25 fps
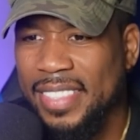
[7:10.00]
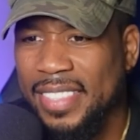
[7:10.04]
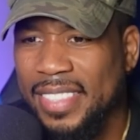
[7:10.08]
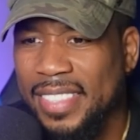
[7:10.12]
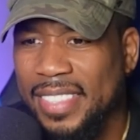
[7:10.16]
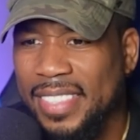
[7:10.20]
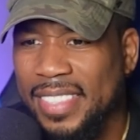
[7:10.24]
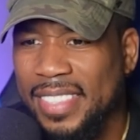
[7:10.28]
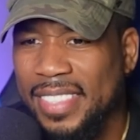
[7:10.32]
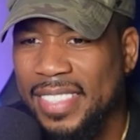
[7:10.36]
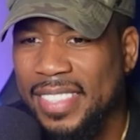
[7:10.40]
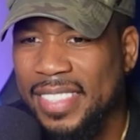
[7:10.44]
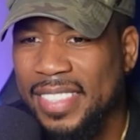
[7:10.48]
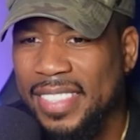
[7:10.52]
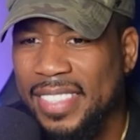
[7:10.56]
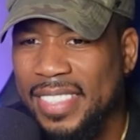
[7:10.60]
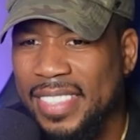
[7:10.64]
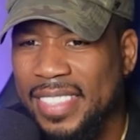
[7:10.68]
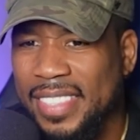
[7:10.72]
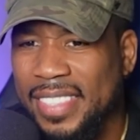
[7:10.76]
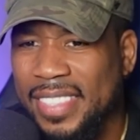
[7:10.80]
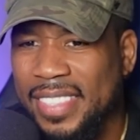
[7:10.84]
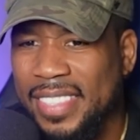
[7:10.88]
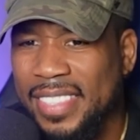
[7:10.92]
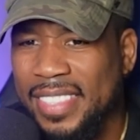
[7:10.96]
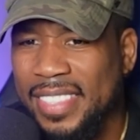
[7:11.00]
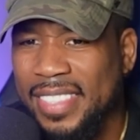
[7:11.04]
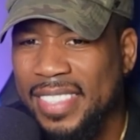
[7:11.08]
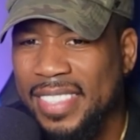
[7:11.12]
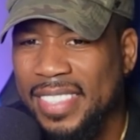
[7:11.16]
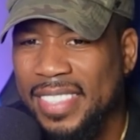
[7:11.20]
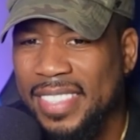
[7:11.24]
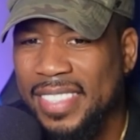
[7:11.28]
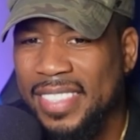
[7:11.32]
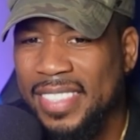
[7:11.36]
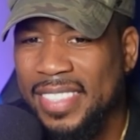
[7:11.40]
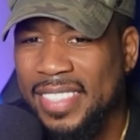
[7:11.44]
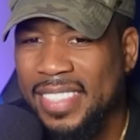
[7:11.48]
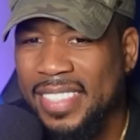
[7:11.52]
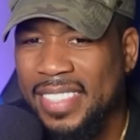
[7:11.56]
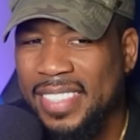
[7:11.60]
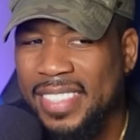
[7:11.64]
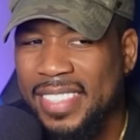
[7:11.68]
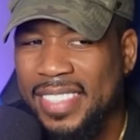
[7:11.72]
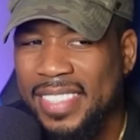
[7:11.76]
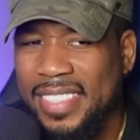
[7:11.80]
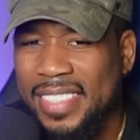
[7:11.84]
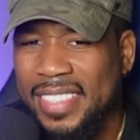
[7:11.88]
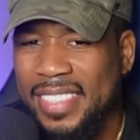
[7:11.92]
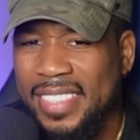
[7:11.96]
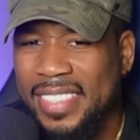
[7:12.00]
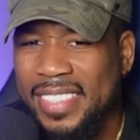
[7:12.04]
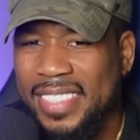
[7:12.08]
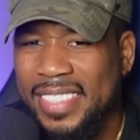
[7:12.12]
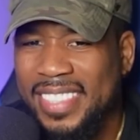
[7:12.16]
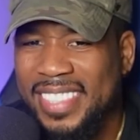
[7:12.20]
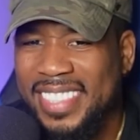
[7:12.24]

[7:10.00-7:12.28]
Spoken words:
[no speech]